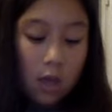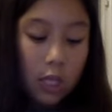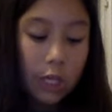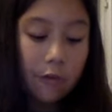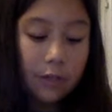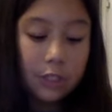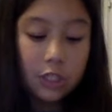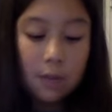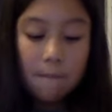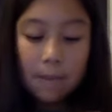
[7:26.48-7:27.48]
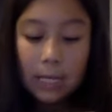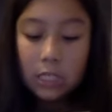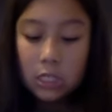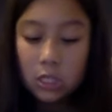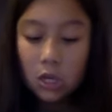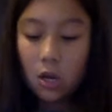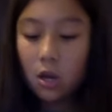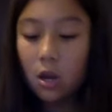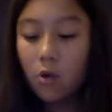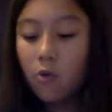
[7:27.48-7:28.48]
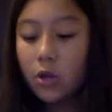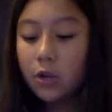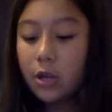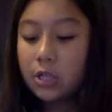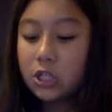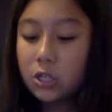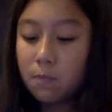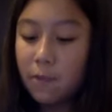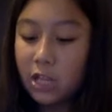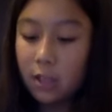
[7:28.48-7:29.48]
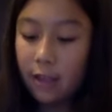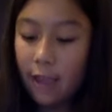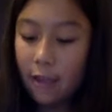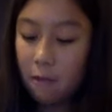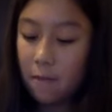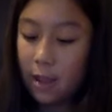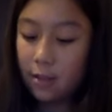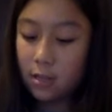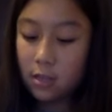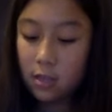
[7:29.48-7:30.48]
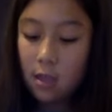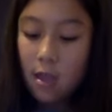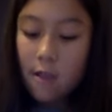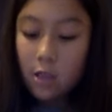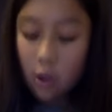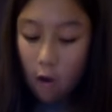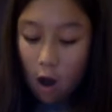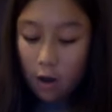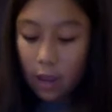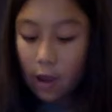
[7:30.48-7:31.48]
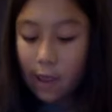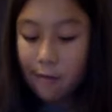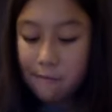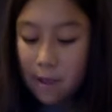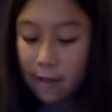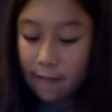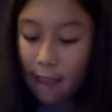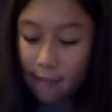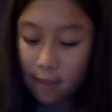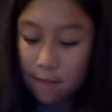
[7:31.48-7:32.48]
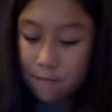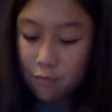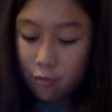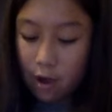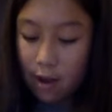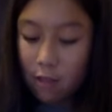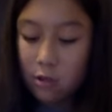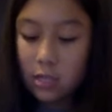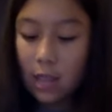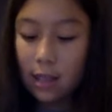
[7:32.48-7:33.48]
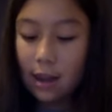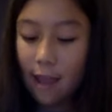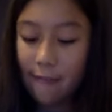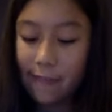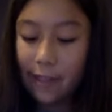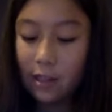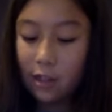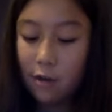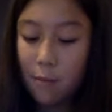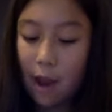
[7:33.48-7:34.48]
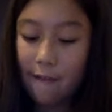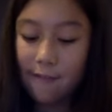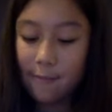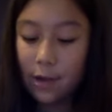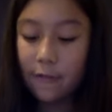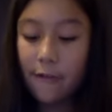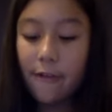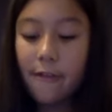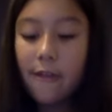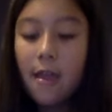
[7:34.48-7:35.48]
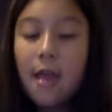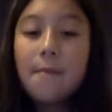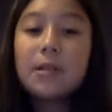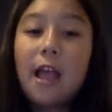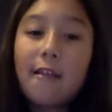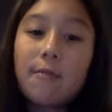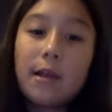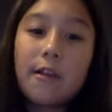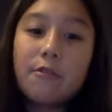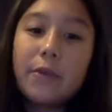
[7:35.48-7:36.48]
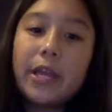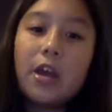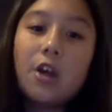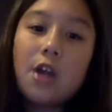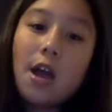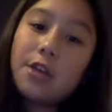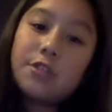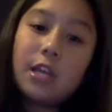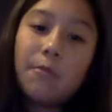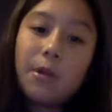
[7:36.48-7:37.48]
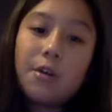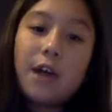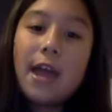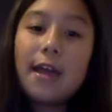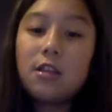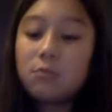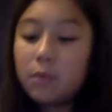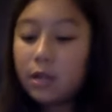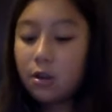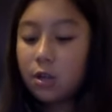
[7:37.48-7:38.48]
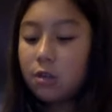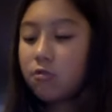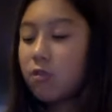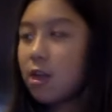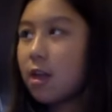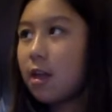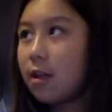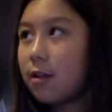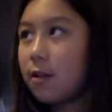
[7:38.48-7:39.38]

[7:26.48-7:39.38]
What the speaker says: You can use a mixer or you can just use the cake mix. So our cake mix has some, it looks like it has like little brown sprinkles, but that's because we are not using real eggs, we are using